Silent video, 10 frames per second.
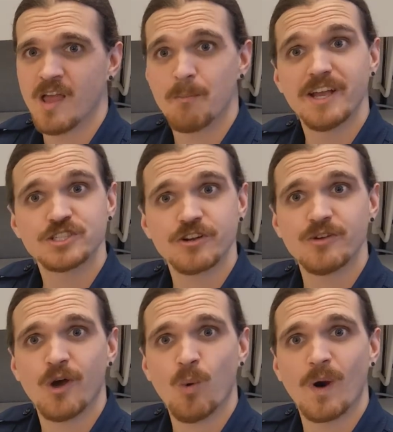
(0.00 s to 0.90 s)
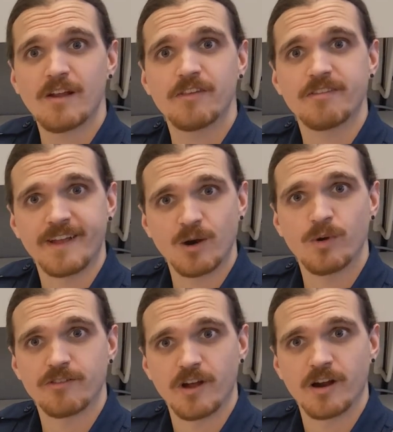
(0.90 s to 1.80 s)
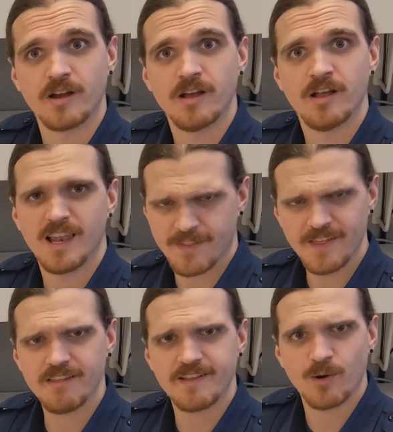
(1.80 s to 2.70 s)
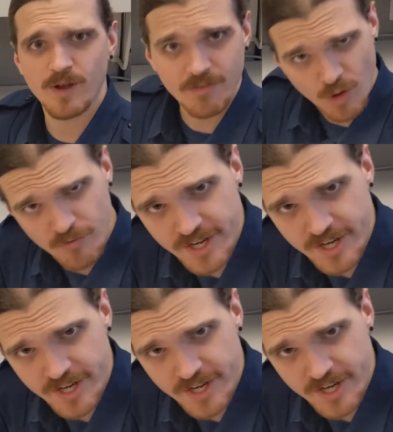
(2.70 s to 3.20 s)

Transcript: make sure you know where the stairwells are, like these stairwells over